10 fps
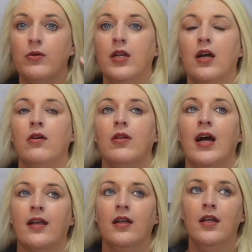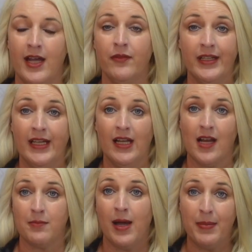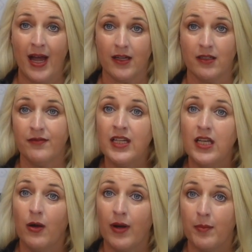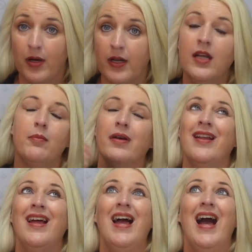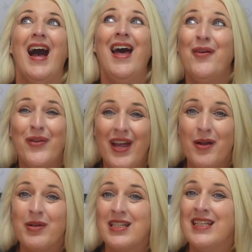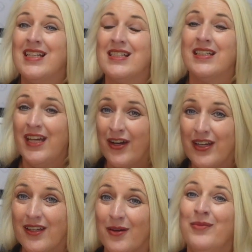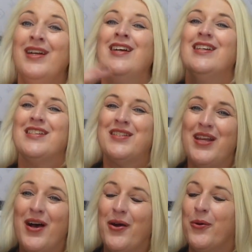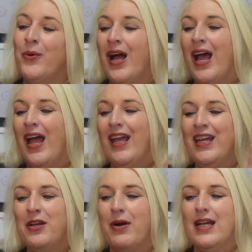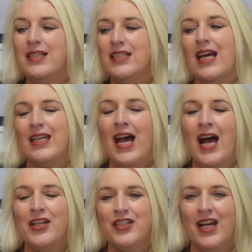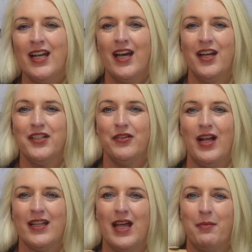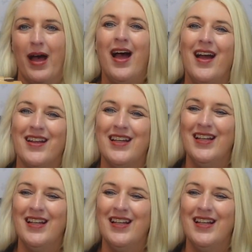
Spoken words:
You know, like, I don't think he liked my bag of the video when I bought it. But I don't care because he doesn't carry them. So, anyways, he's like, yeah, actually, I kind of do like that bag.